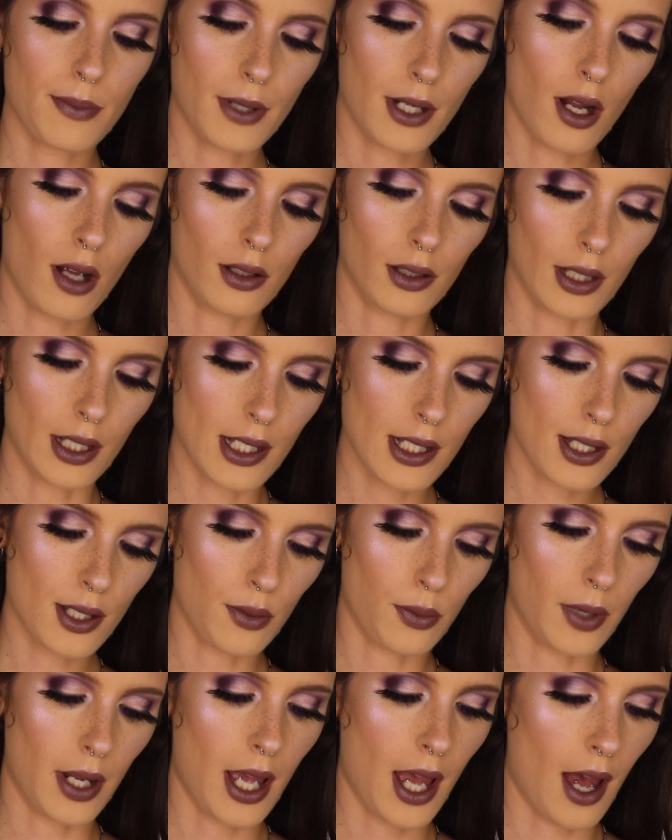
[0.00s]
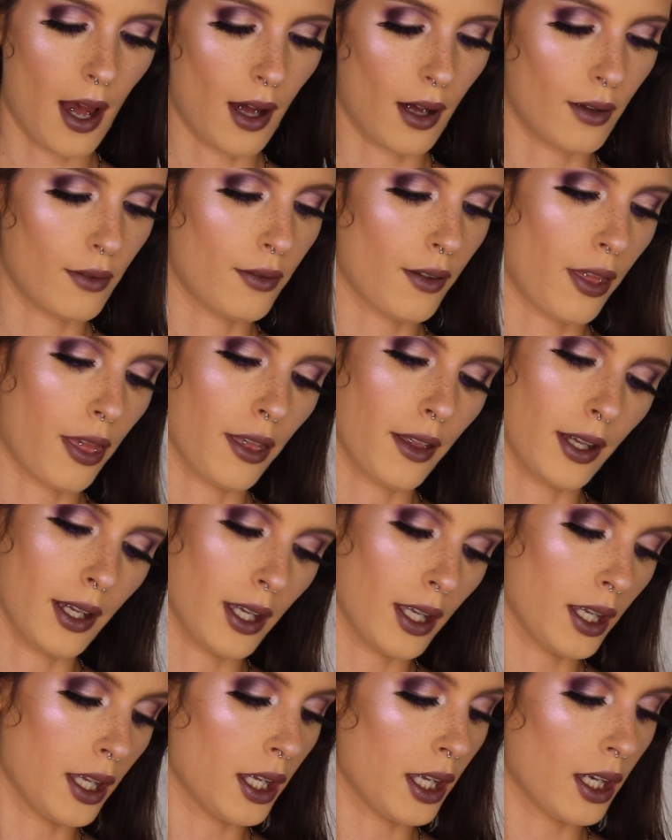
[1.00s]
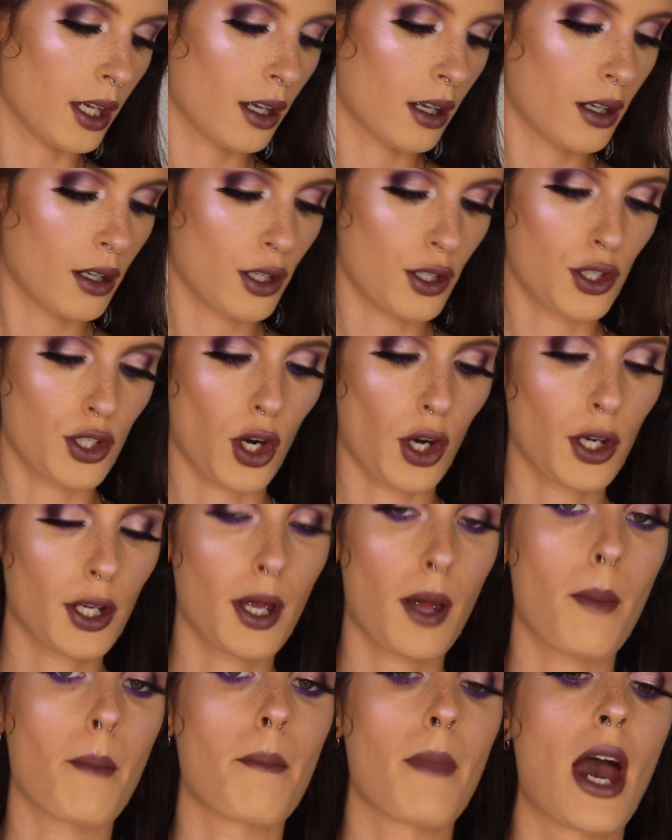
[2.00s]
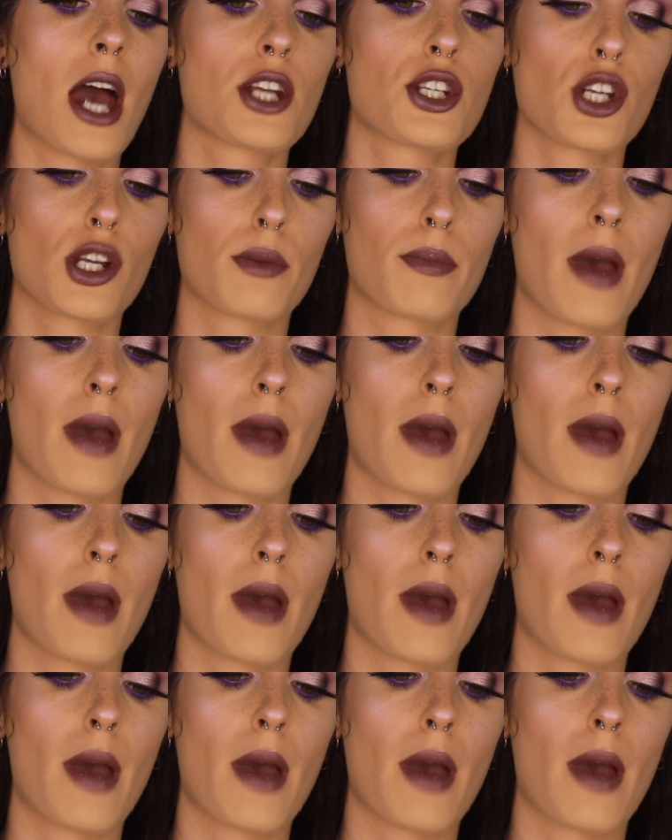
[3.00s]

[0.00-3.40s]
but not least, we have the Dark Magic